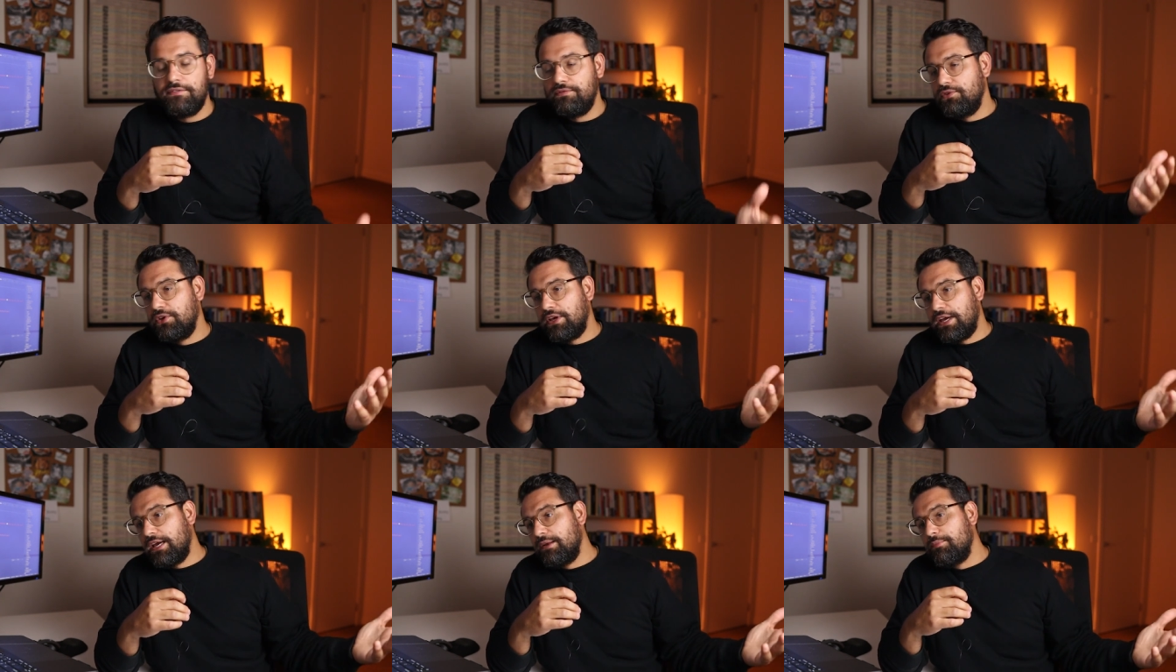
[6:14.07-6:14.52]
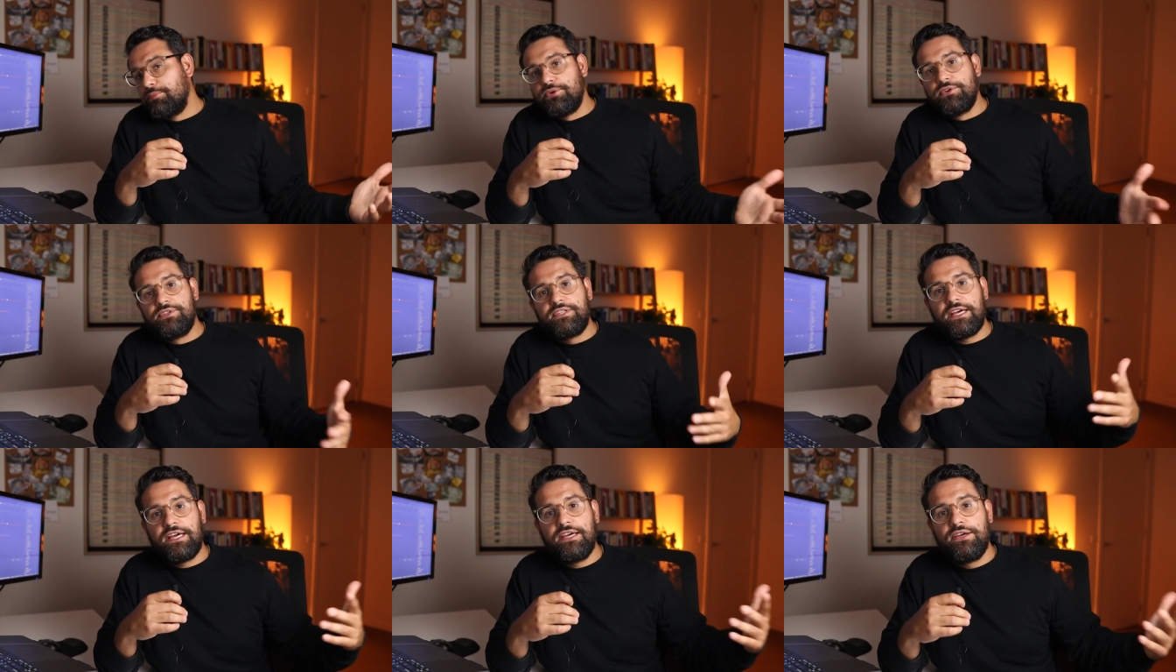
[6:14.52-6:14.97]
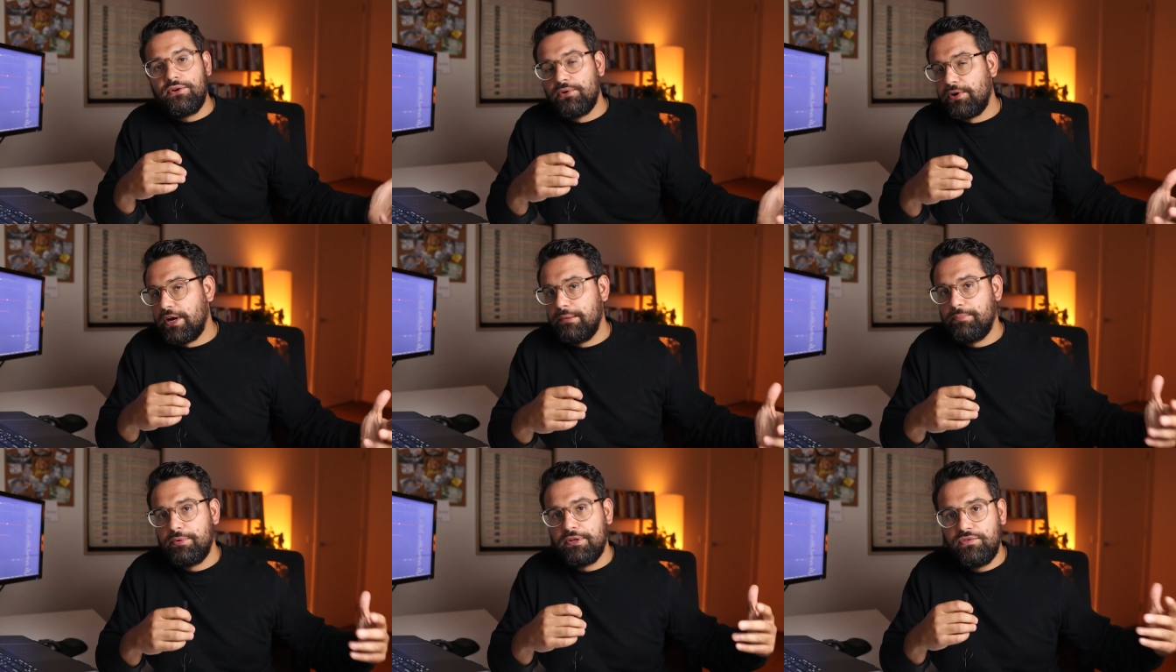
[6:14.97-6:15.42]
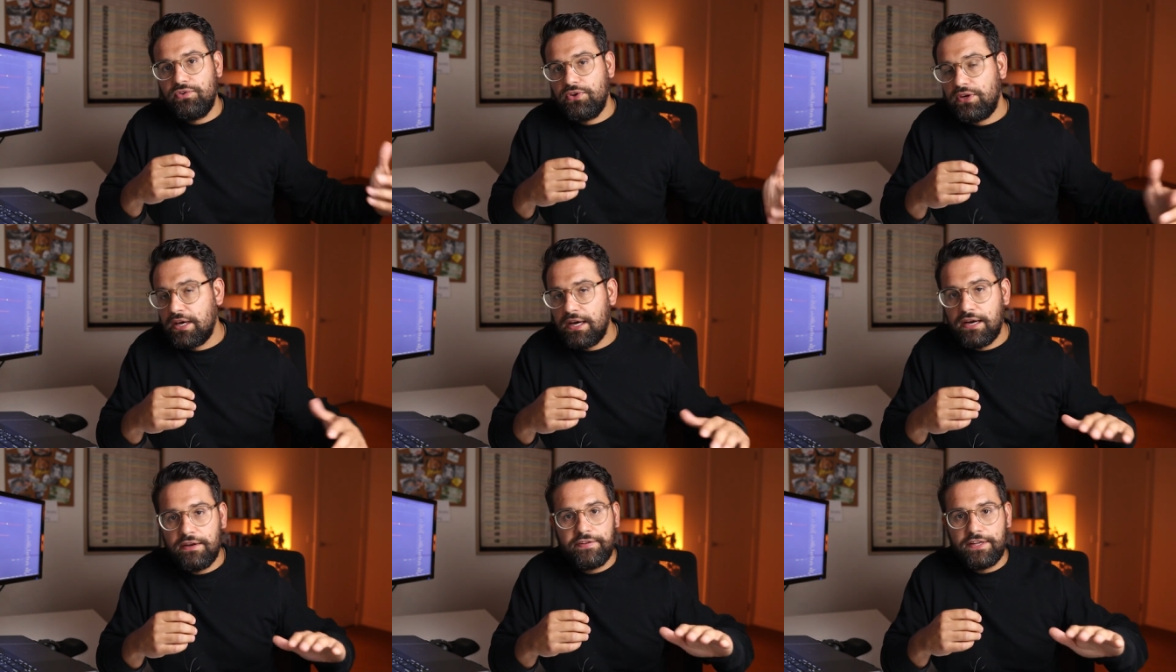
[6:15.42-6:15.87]
If you can per day, great, but if you
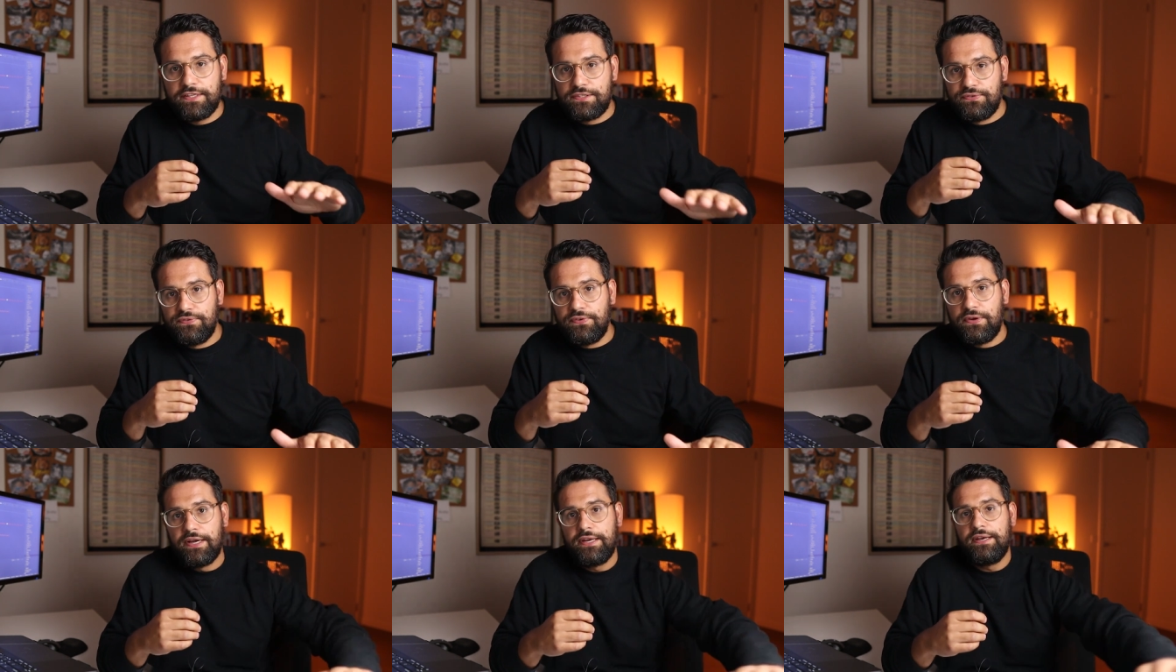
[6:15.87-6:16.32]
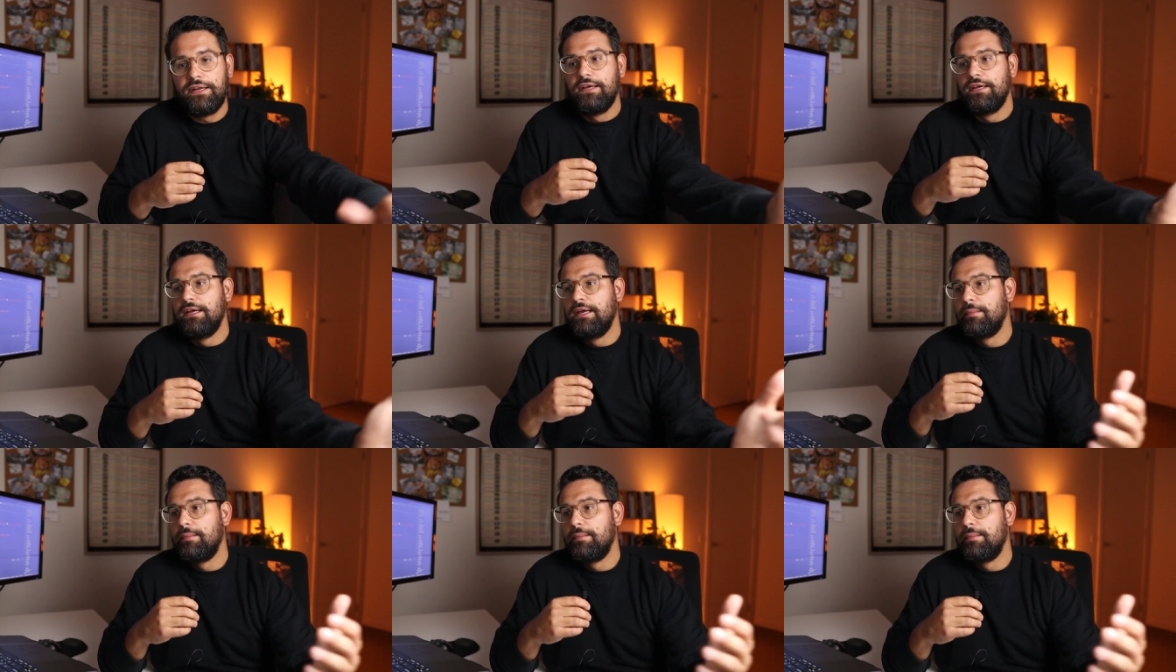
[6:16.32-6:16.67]
can't, that's fine.